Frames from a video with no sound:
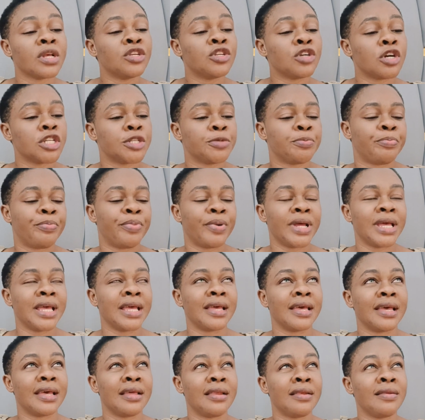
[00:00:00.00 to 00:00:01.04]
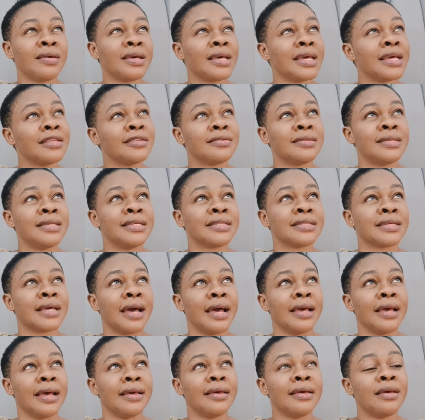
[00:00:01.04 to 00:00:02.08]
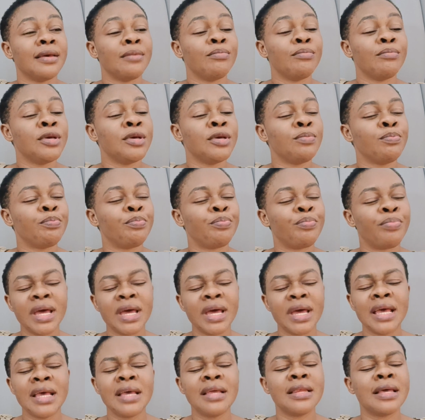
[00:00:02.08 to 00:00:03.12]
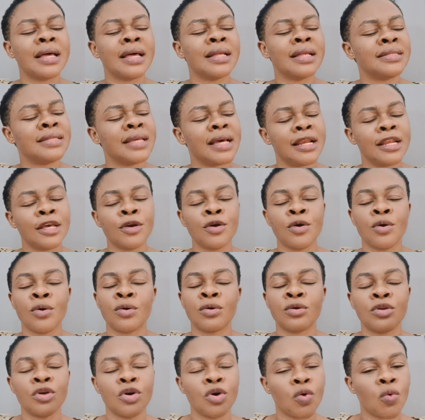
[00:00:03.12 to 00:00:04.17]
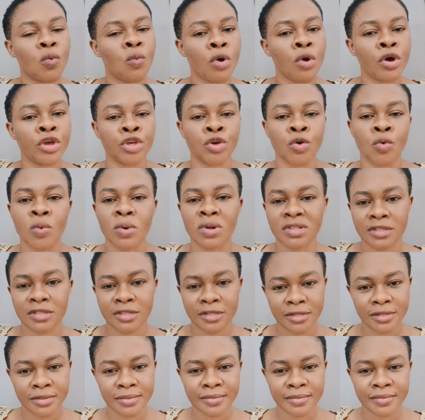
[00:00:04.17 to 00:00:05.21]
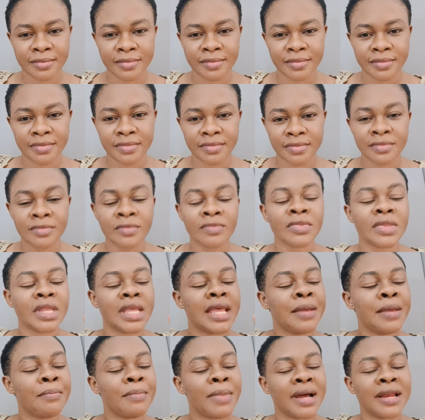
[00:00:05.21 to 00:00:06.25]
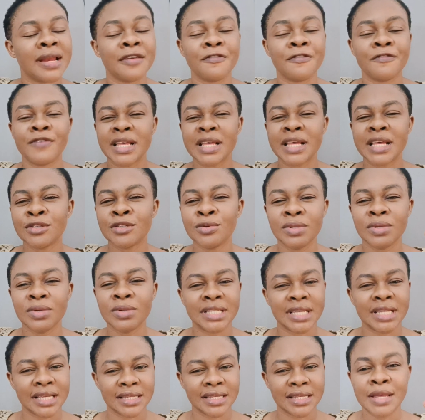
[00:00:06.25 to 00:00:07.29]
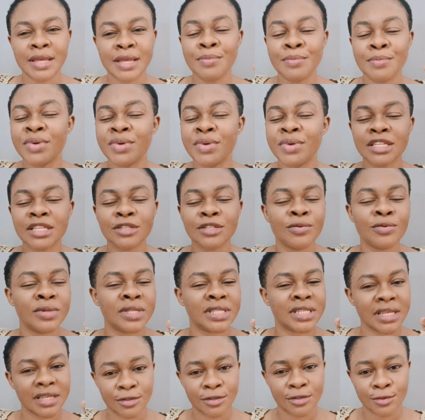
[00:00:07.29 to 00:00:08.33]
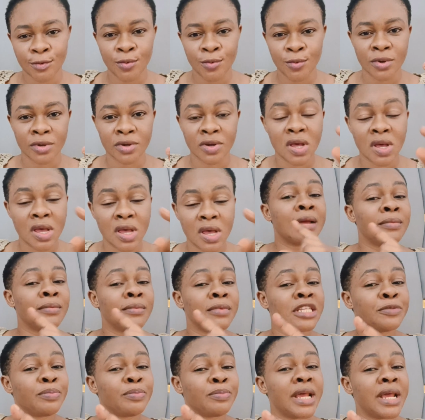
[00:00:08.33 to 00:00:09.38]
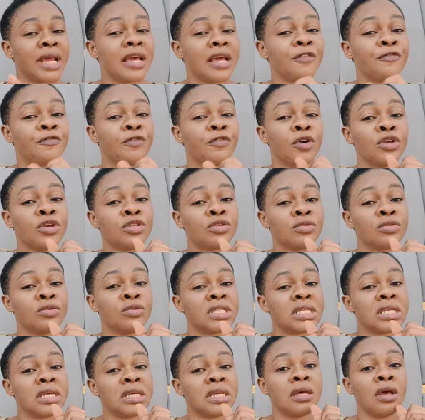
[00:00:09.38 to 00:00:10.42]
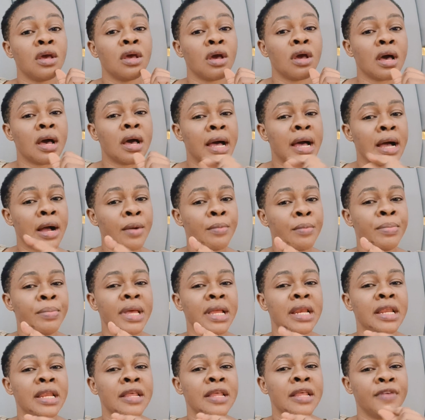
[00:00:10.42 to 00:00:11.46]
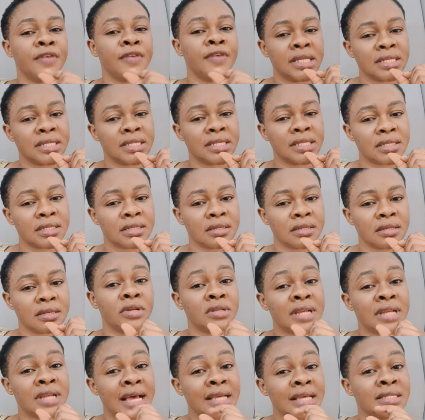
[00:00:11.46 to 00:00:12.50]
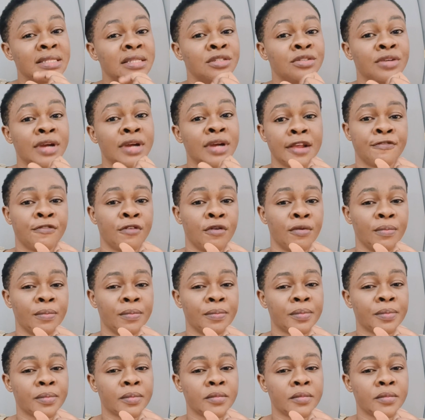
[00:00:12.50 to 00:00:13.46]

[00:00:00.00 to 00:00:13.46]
Just pray, look into the sky. Be praying and telling God what you want. It manifests good things. It brings good things to one. I'm displaying for you to see how bay leaf is. That is the dried form.